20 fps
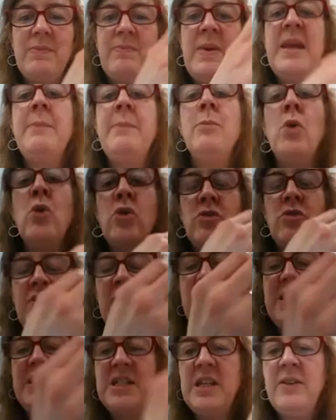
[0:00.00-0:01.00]
be more
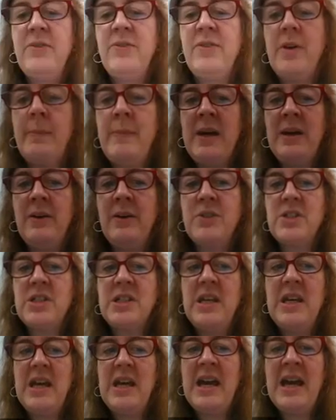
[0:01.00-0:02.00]
creative about
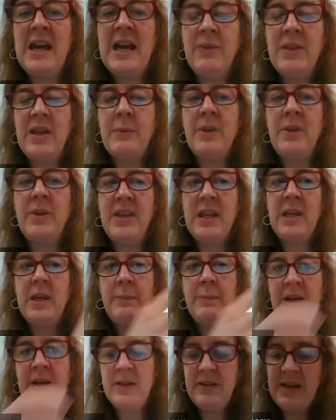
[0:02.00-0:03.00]
how they were
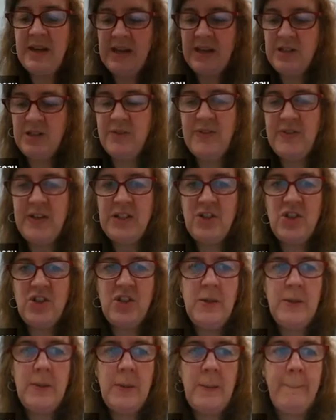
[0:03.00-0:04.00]
thinking about that
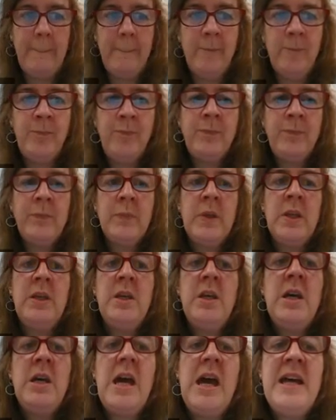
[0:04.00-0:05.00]
intervention.
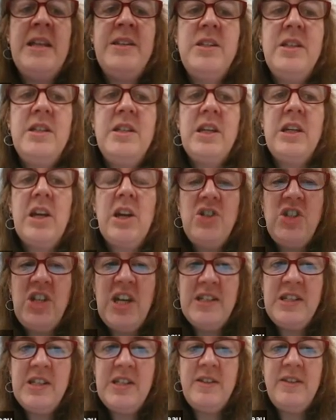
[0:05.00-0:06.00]
And
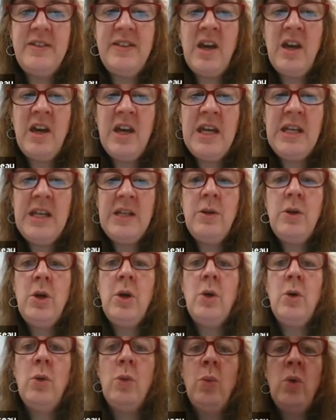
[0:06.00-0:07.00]
negotiated design
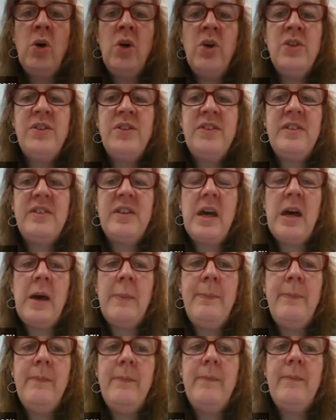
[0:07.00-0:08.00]
was
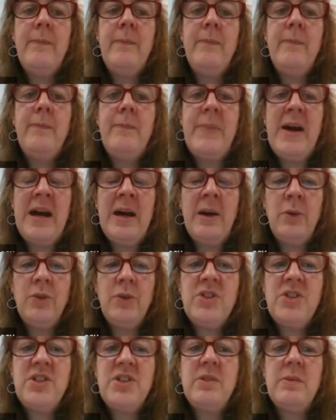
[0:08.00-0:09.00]

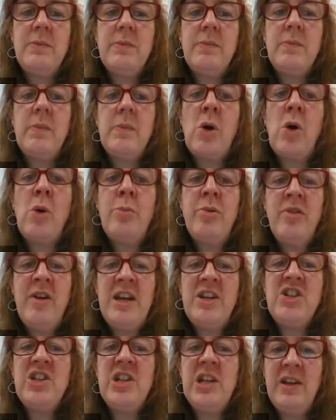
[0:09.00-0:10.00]
about
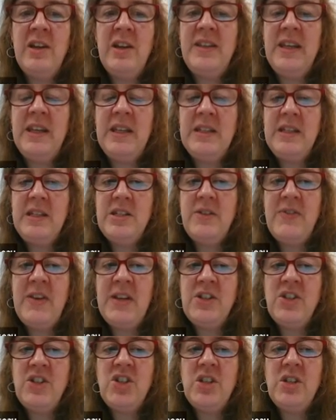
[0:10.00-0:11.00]
operationalizing an
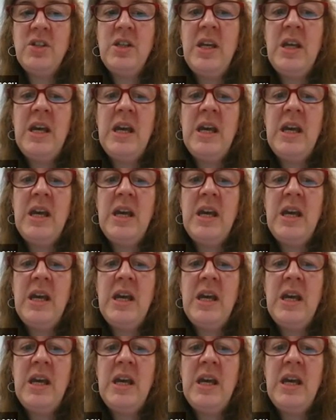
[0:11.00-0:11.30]
intervention.